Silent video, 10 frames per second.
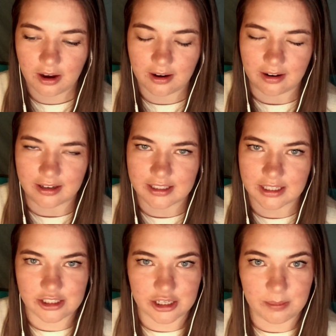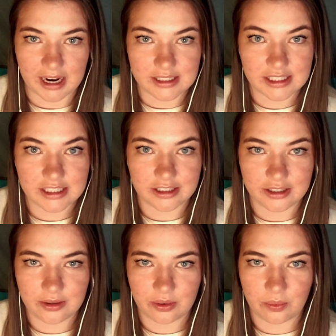our dungeon
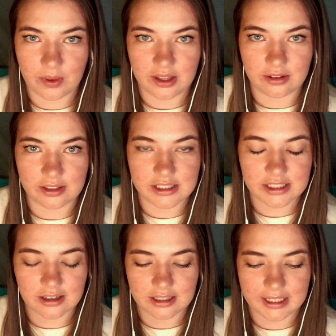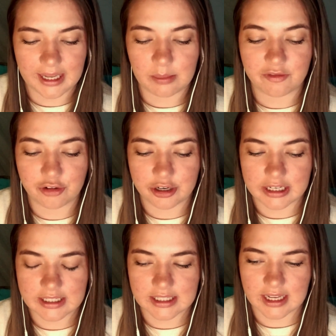master will start the game for
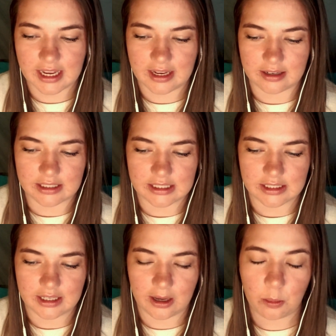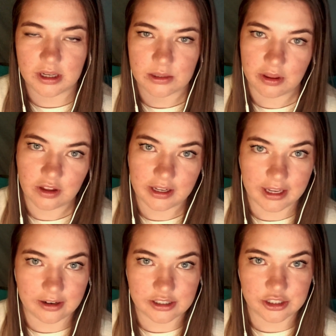us and help us with our
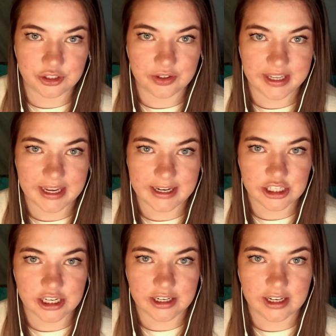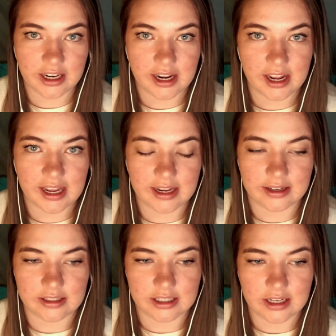character creation
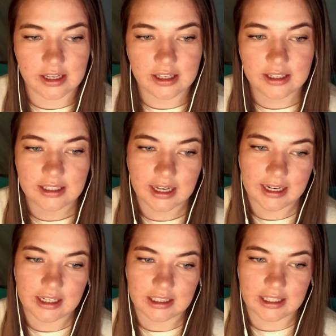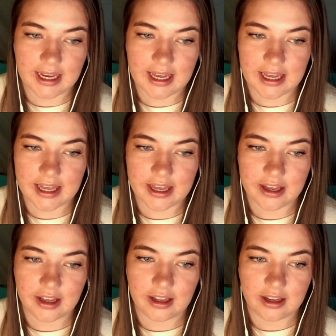and kind of lay
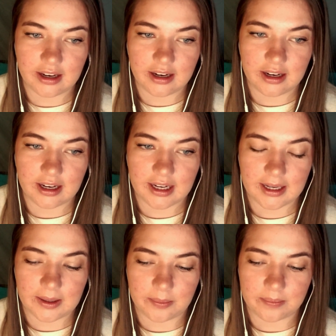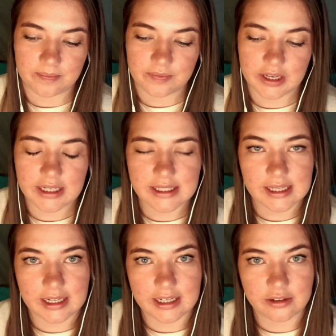a
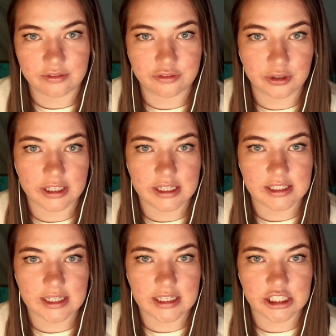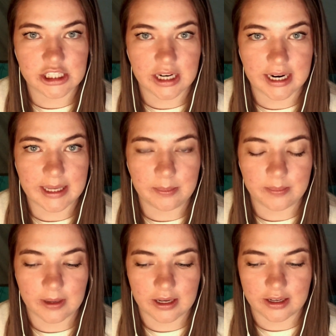setting for us each time
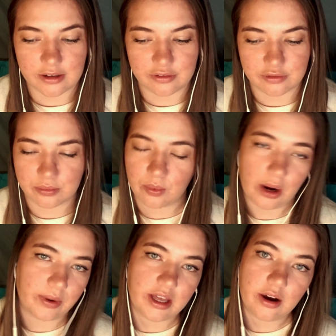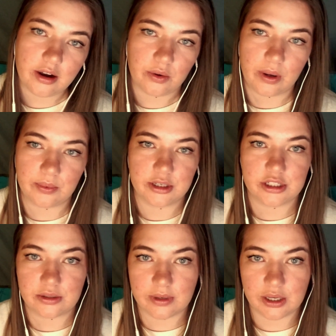of where we are, what we're
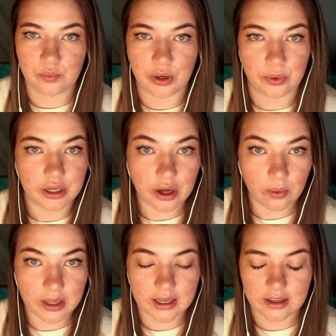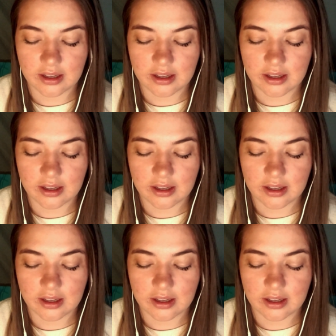doing, where we're going.